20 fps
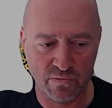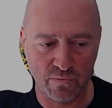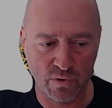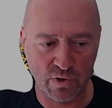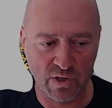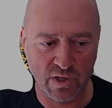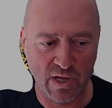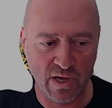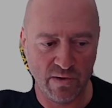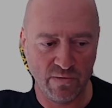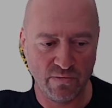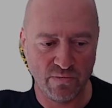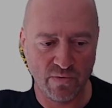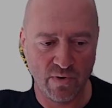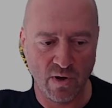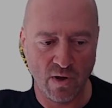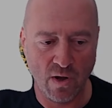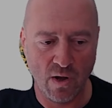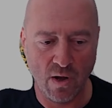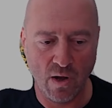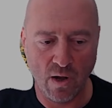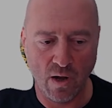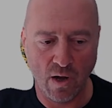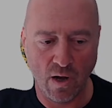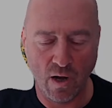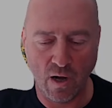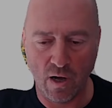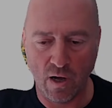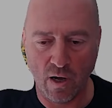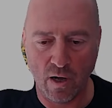29th.
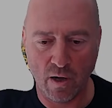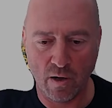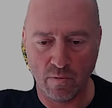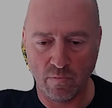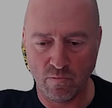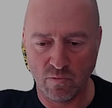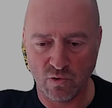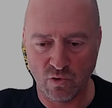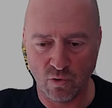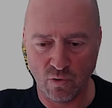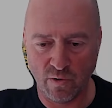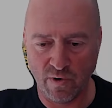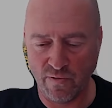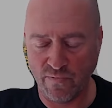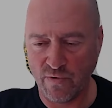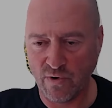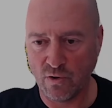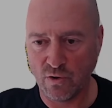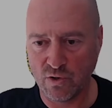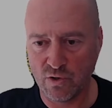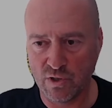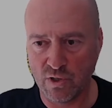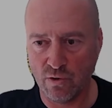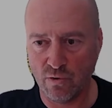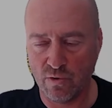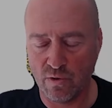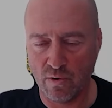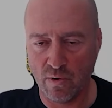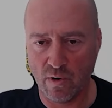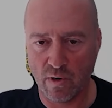So everything looks
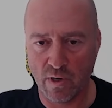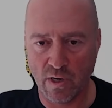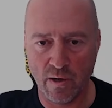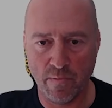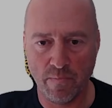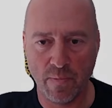good. Okay.